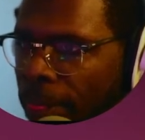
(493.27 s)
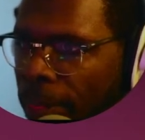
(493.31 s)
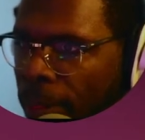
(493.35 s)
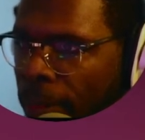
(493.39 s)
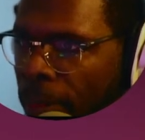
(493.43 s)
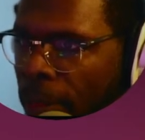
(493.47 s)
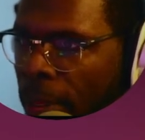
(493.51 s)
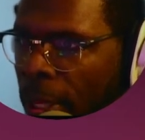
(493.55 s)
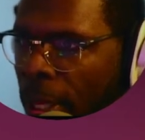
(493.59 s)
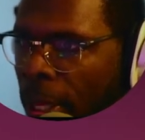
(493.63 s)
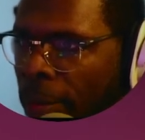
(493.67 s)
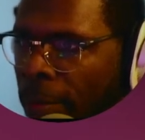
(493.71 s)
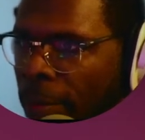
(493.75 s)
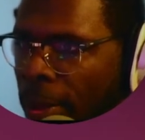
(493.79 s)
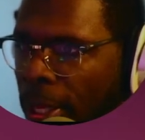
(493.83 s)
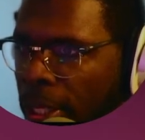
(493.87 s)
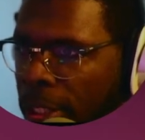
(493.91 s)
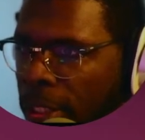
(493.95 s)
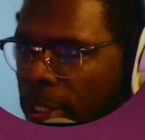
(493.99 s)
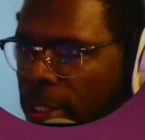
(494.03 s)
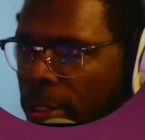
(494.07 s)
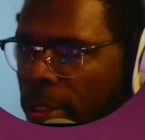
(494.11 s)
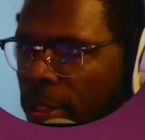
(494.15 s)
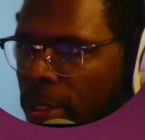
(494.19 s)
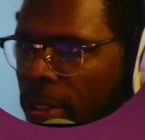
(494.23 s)
And
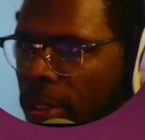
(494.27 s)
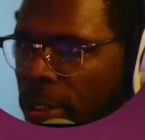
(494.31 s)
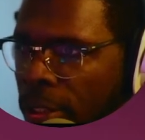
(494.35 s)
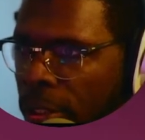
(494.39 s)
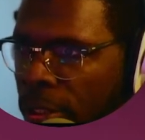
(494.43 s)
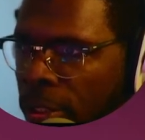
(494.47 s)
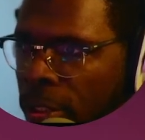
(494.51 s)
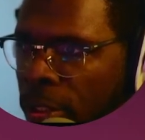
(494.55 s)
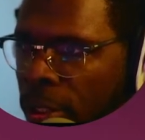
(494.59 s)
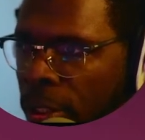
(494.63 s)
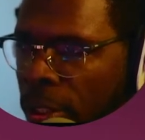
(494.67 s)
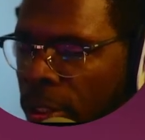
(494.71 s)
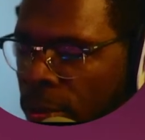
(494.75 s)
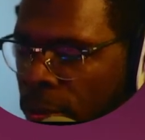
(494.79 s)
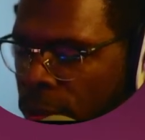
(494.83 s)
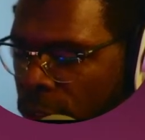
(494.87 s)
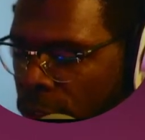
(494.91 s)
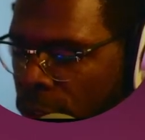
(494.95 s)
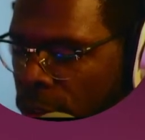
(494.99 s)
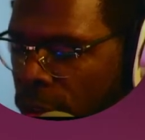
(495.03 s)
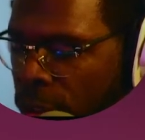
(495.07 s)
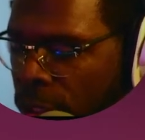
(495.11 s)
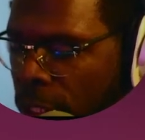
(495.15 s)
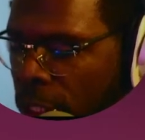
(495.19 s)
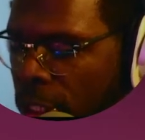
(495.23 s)
basically, you can
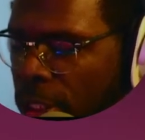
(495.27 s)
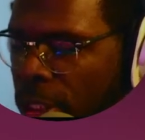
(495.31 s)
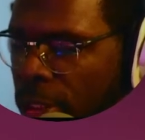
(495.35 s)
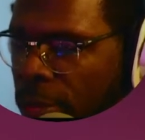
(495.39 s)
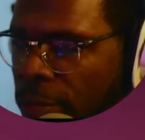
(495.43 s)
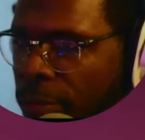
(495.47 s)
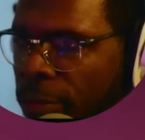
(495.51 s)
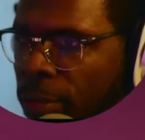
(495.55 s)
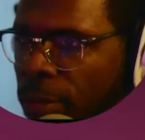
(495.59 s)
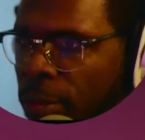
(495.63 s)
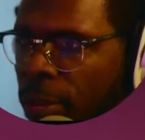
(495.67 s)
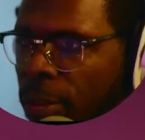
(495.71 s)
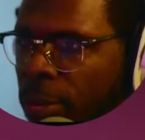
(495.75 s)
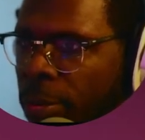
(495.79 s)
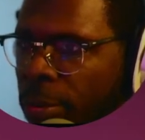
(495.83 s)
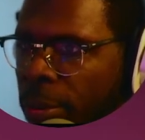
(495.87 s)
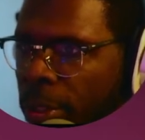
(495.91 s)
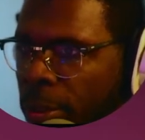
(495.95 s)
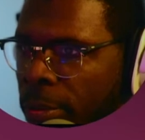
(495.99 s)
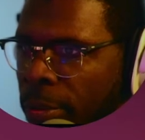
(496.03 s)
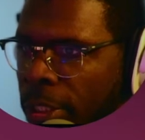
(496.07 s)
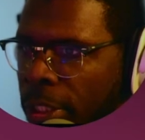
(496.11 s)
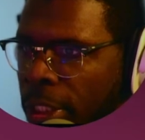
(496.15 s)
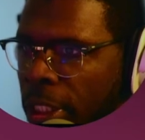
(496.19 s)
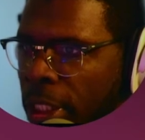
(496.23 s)
use this for pretty
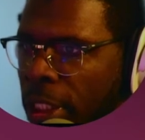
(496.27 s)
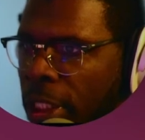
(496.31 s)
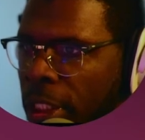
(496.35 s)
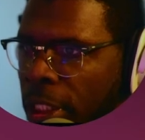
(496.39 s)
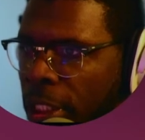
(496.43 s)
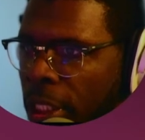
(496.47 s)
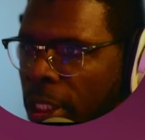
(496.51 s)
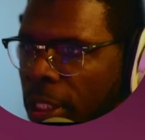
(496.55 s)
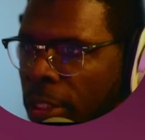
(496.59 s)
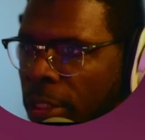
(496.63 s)
much anything.